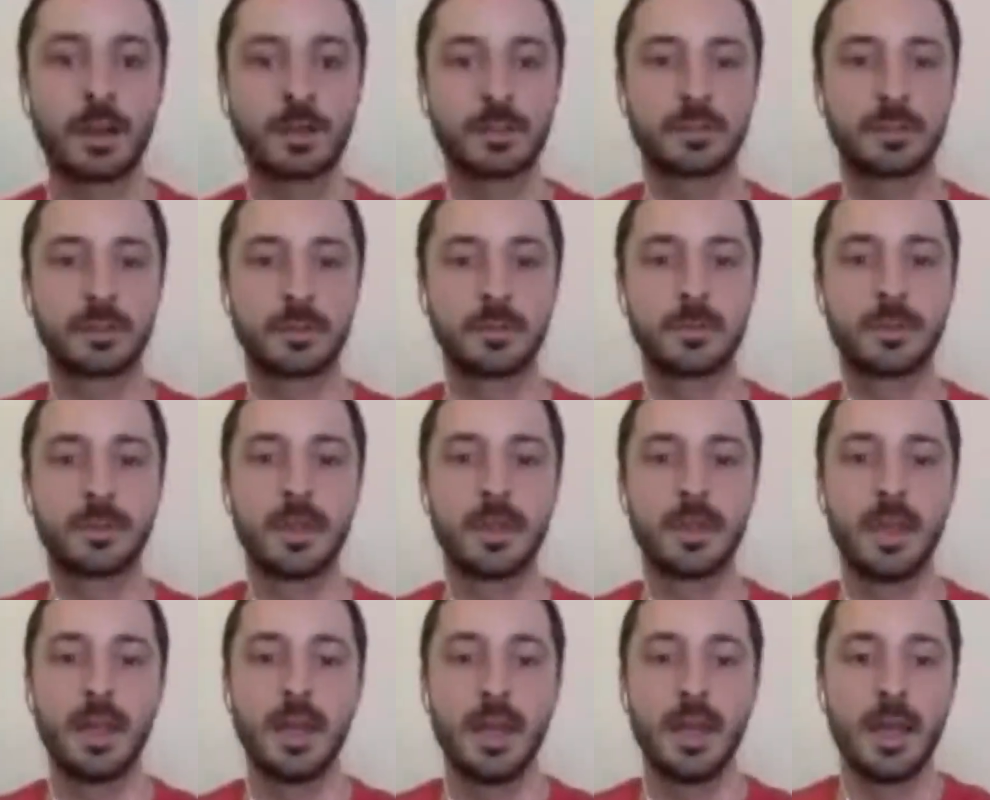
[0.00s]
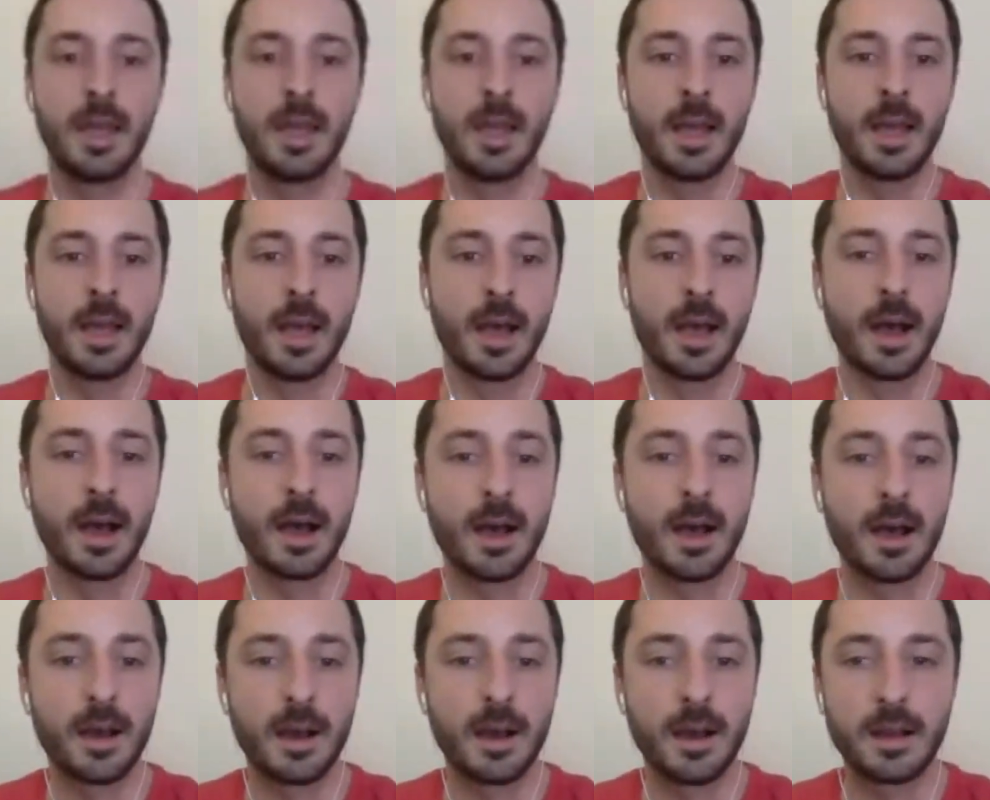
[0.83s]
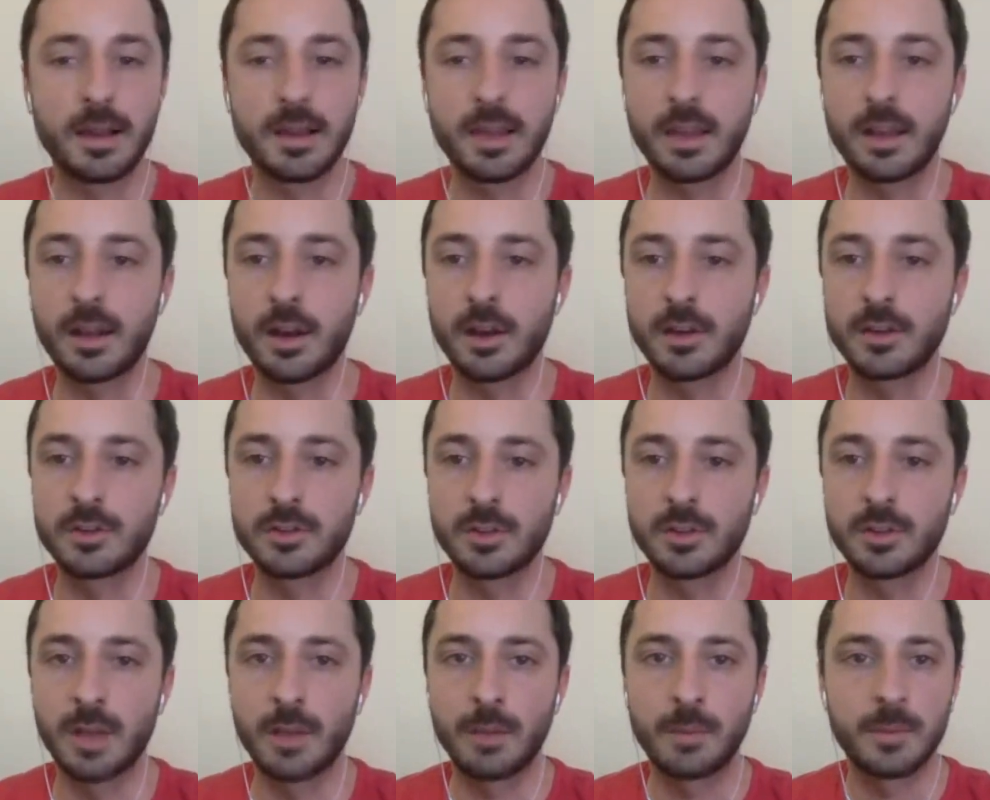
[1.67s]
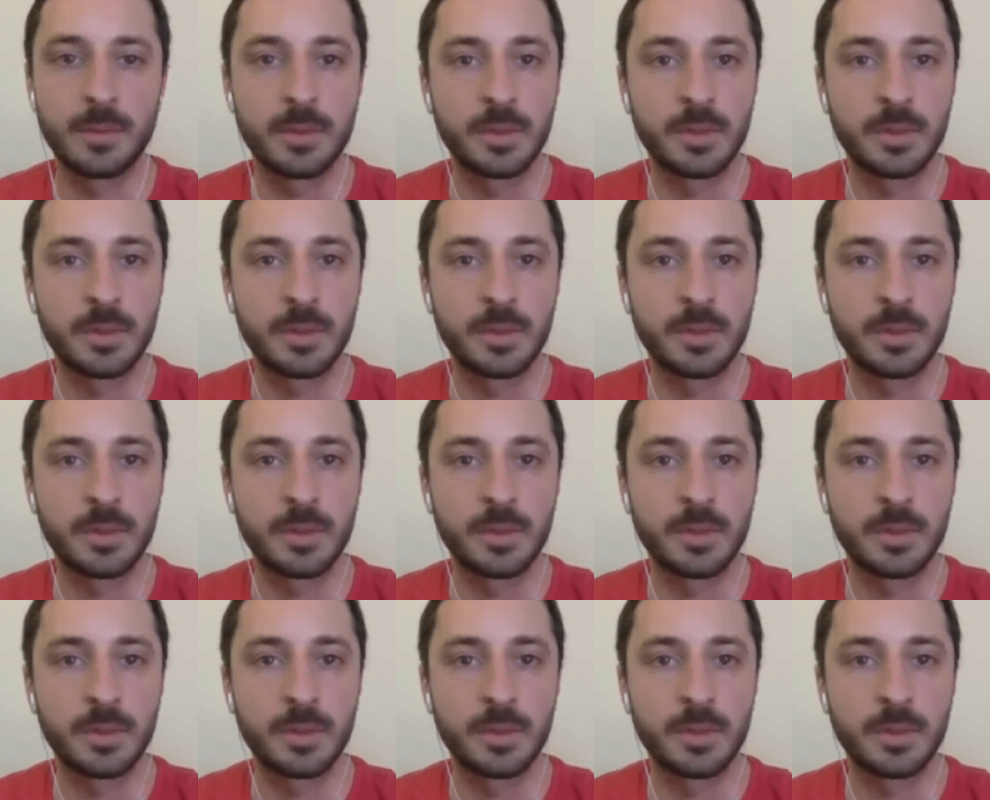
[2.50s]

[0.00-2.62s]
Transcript: Awesome. Again, Argel,